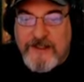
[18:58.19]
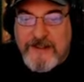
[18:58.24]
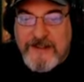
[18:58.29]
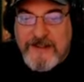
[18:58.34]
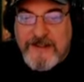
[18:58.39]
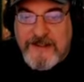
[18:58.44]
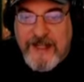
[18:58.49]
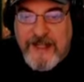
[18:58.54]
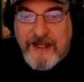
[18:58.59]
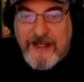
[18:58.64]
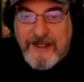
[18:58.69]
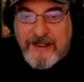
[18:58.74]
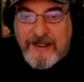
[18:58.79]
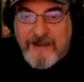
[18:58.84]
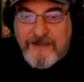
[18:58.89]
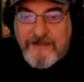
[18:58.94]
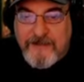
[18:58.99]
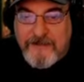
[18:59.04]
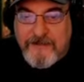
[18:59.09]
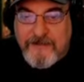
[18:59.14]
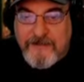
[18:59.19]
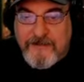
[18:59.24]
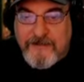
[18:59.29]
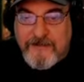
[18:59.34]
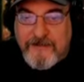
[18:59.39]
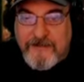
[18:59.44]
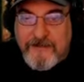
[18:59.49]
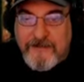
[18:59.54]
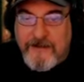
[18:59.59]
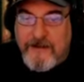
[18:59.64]
setting.
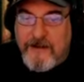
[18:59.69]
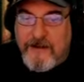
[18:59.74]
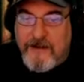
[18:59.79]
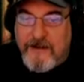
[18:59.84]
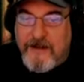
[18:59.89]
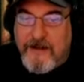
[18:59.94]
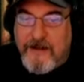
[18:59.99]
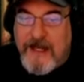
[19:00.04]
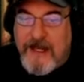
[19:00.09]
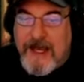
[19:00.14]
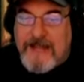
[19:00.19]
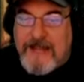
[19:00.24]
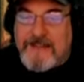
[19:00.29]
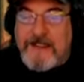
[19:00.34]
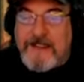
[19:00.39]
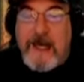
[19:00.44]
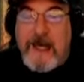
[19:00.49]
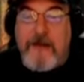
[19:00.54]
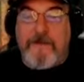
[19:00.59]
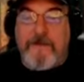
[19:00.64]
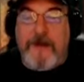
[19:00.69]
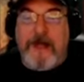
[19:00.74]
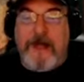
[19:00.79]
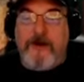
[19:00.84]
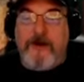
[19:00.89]
As the campaign